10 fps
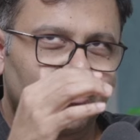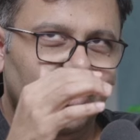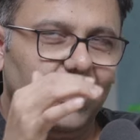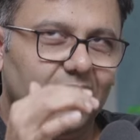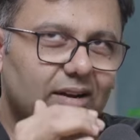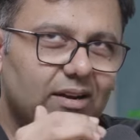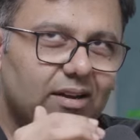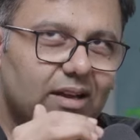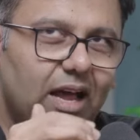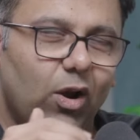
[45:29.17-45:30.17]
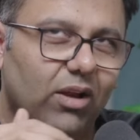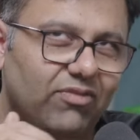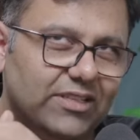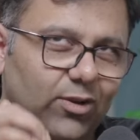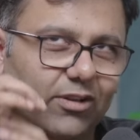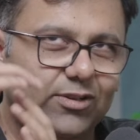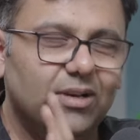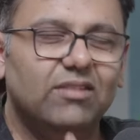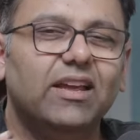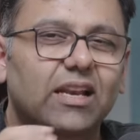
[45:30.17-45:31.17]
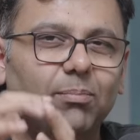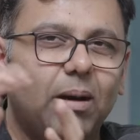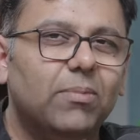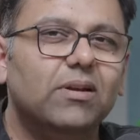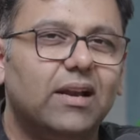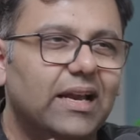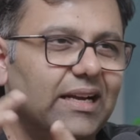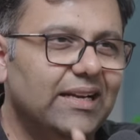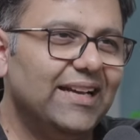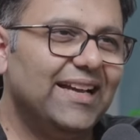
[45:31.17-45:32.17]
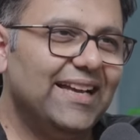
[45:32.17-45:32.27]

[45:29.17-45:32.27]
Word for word: we're a lot of us are also living in a bubble, right?